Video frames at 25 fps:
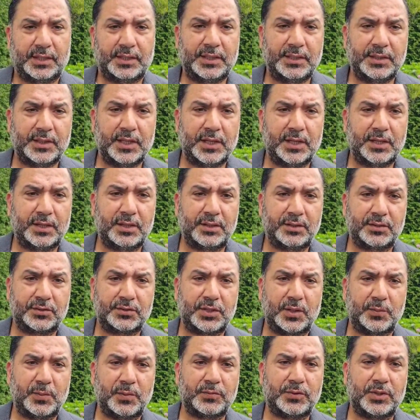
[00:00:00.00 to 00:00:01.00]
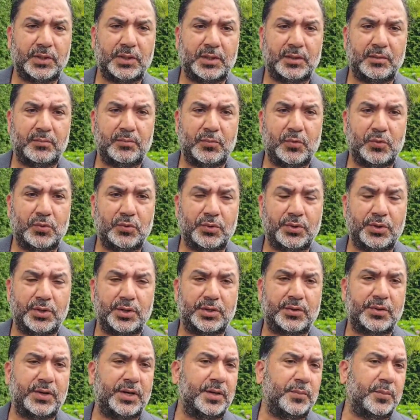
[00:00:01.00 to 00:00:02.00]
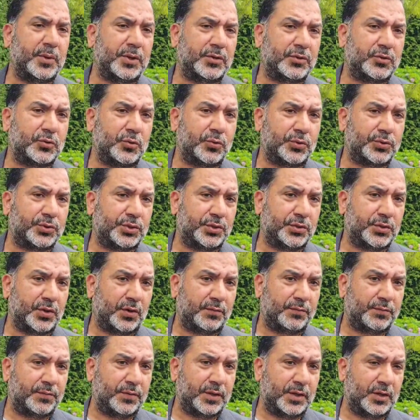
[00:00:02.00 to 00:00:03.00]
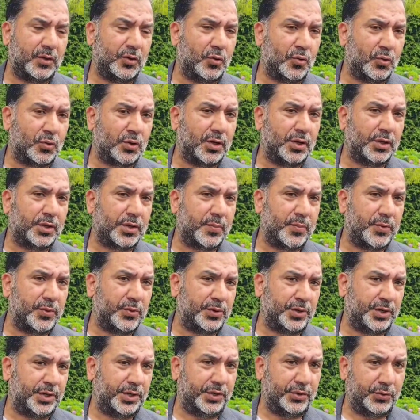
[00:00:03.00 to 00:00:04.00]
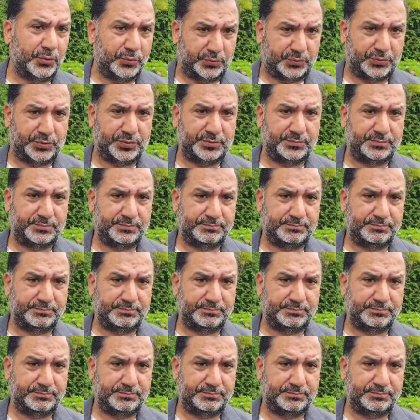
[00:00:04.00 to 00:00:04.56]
These are some of the more credible sources of local community news.